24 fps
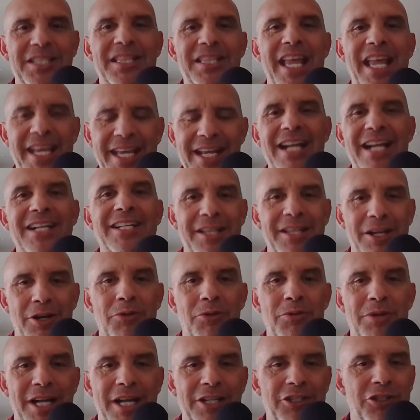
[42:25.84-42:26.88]
They connected their
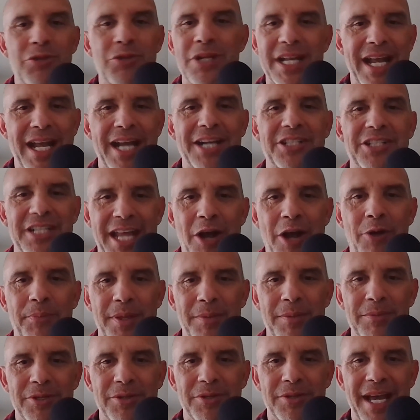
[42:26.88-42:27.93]
own dots. You didn't actually help
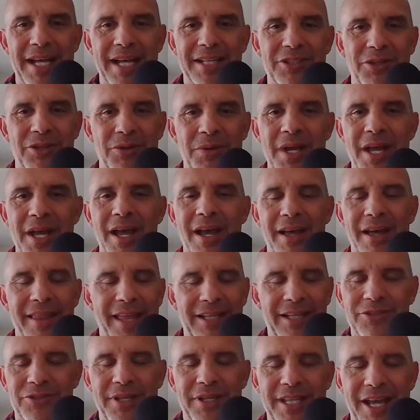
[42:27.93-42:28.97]
them do that. So
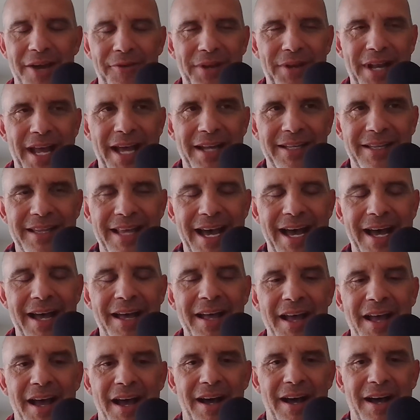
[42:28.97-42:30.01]
that's the only thing I would add to that.
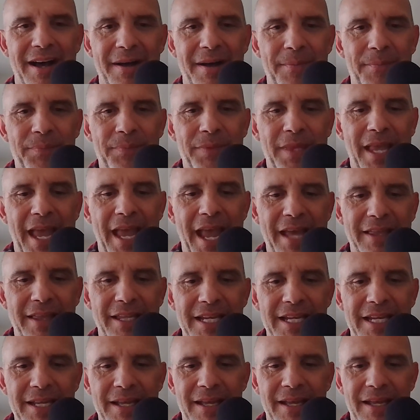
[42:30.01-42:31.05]

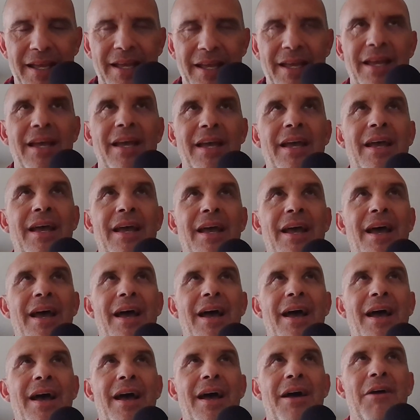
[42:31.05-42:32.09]
Anthony,
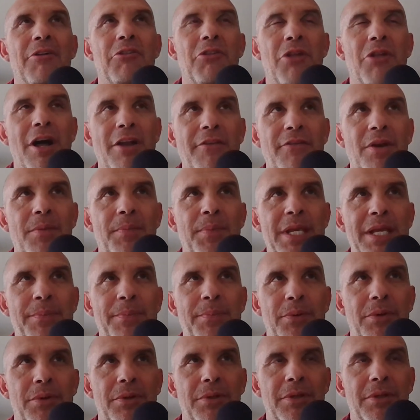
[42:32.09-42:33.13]
a lot of our
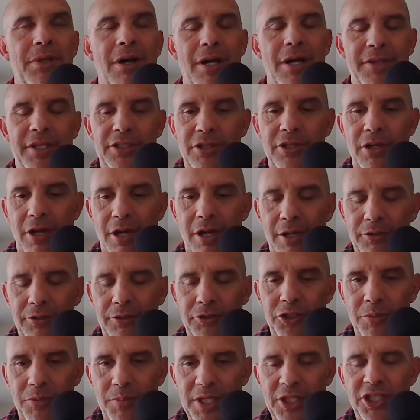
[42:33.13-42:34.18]
people on this call
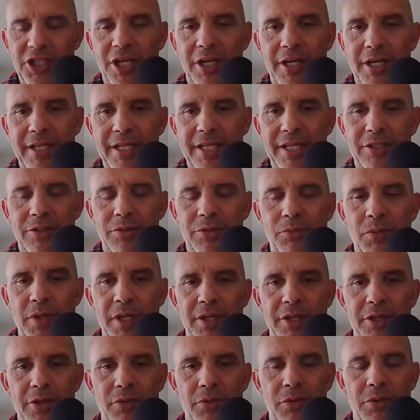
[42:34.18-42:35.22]
should be sharing this
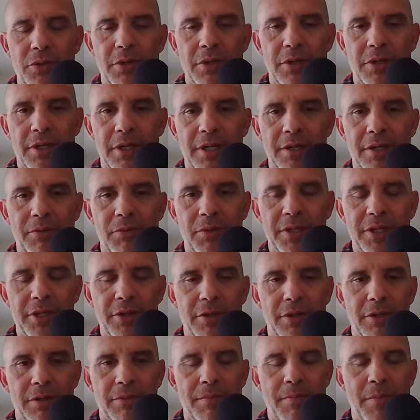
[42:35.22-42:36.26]
with
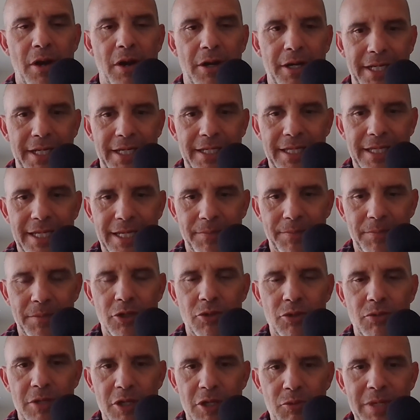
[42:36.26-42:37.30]
your marketing team.
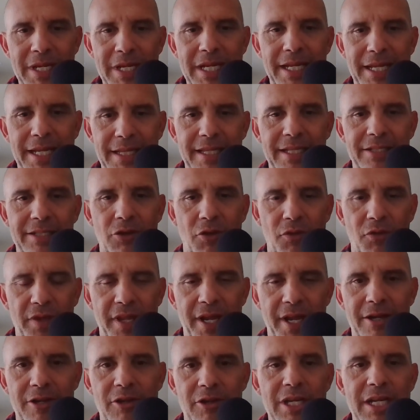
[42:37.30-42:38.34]
You need to get this over
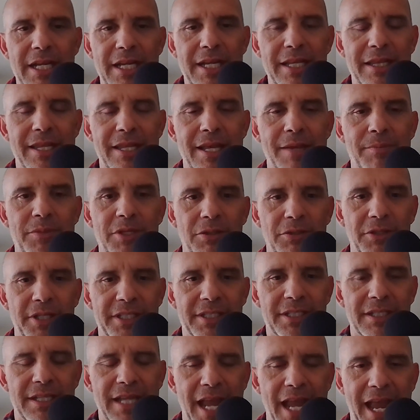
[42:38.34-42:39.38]
there. You need to get them to
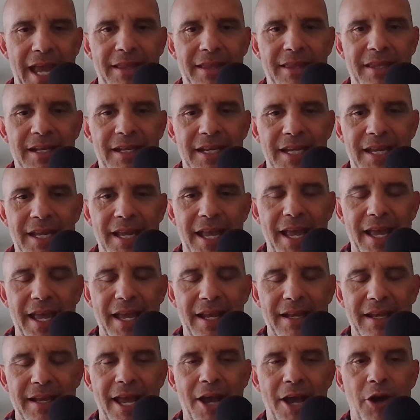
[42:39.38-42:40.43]
listen to Anthony
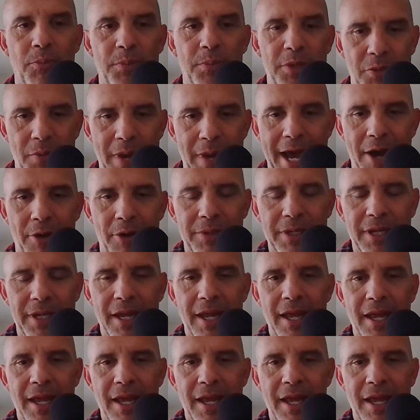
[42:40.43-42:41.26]
and help you out.